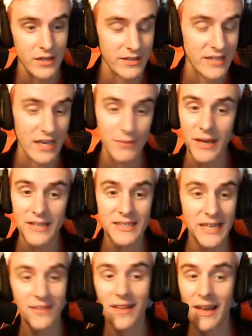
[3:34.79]
Dead by
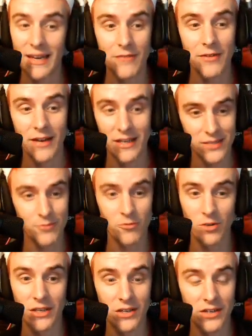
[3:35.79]
Daylight even has some
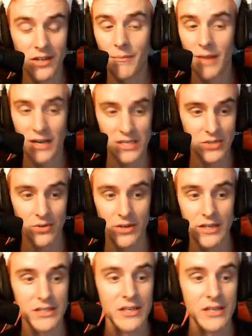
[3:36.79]
really good comeback stories.